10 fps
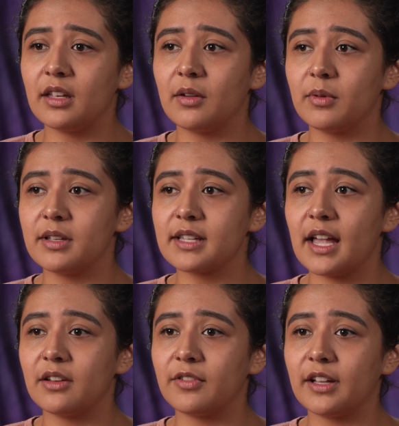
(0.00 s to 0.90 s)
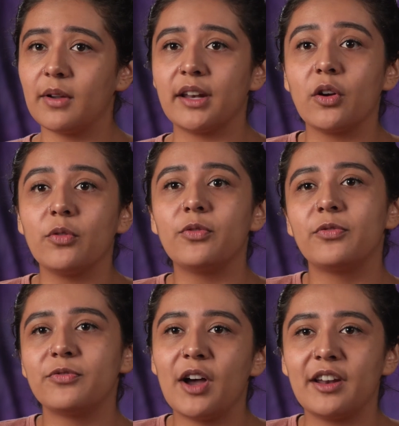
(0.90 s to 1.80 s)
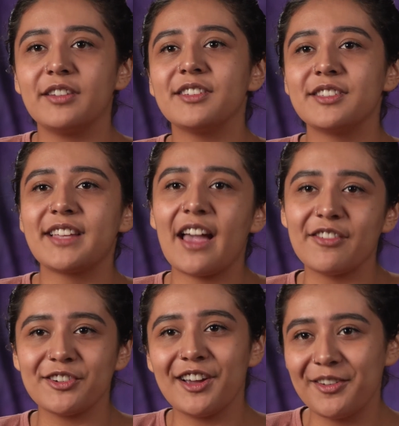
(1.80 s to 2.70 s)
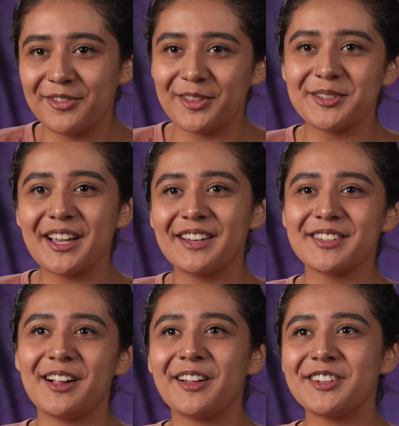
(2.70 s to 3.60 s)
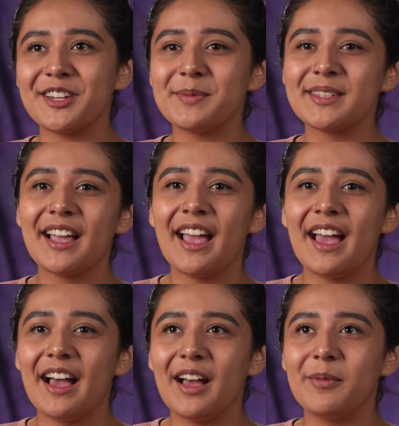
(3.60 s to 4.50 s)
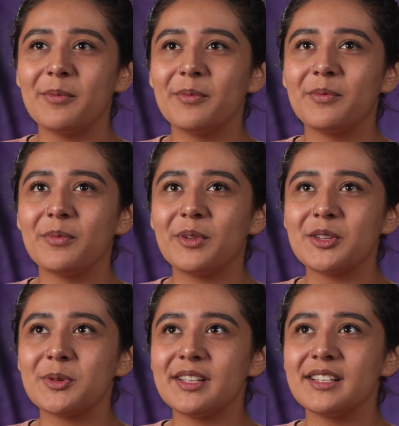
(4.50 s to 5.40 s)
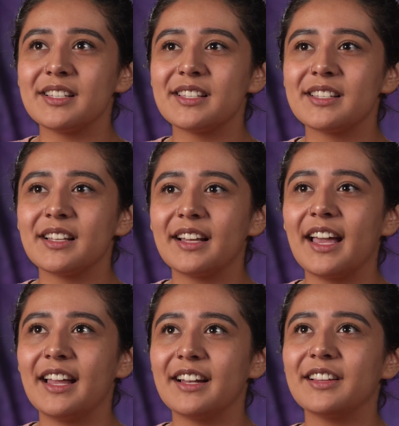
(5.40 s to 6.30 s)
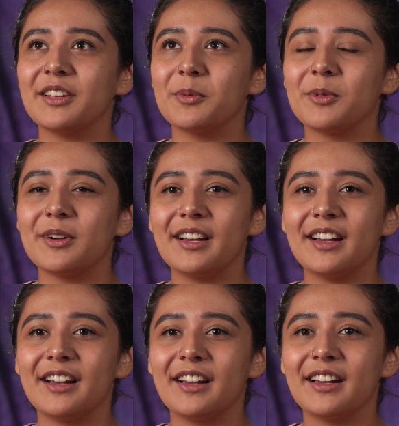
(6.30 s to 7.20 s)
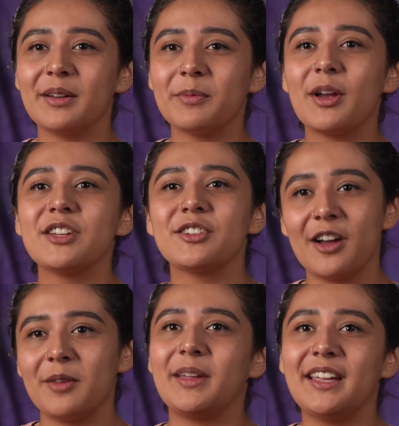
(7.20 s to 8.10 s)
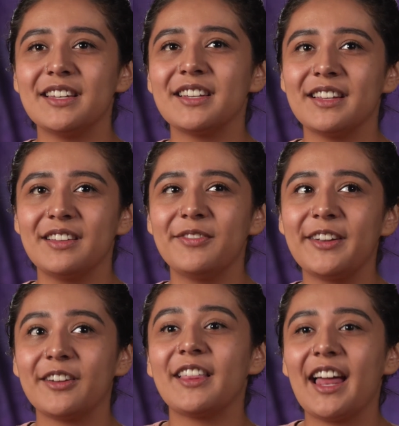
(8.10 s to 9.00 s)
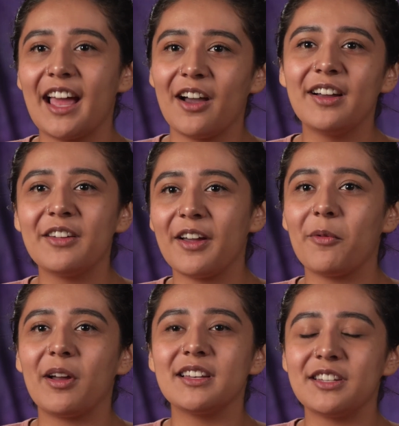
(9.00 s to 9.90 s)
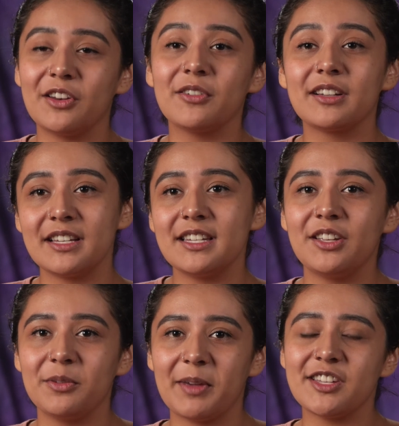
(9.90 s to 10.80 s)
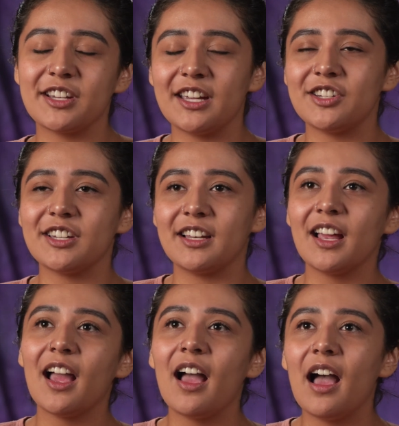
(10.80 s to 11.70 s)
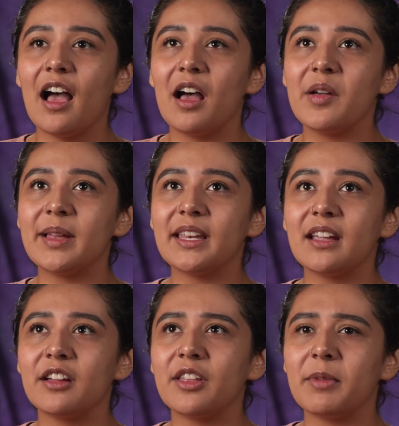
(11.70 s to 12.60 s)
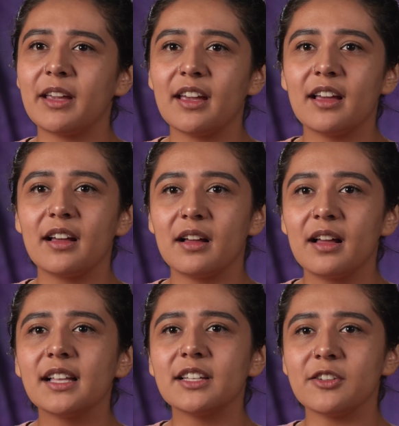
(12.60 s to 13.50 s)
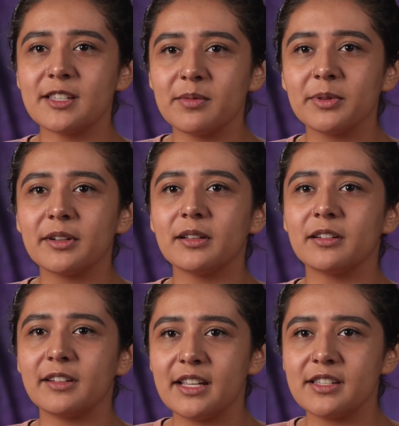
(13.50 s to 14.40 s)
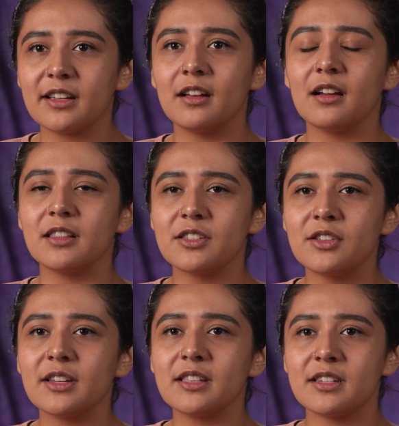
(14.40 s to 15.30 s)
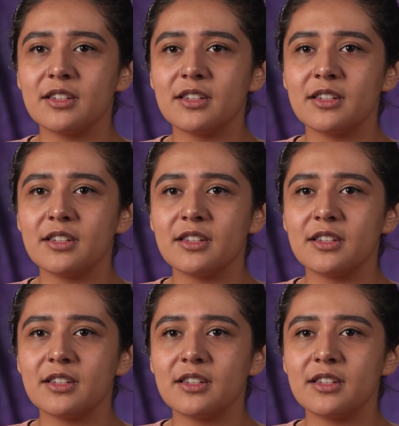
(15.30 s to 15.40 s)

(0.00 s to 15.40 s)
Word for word: it was kind of like you had to go on a scavenger hunt for those kind of scholarships, which was, again, a little more pressure on me to figure that out if I wanted to, continue my education. And here they make it a little simpler, a little easier on students to